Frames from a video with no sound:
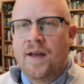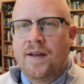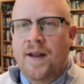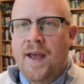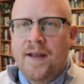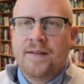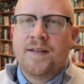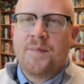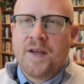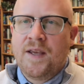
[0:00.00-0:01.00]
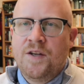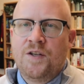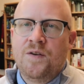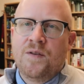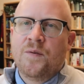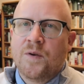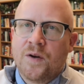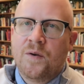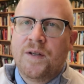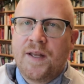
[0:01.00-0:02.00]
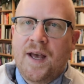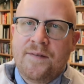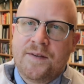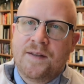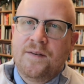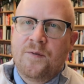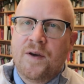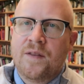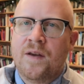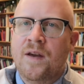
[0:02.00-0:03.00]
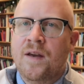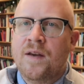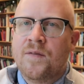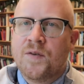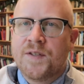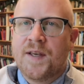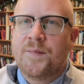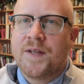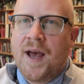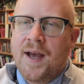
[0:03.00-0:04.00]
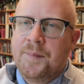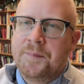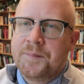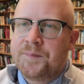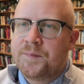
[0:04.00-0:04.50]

an endemic issue that we're going to have to live with for some time.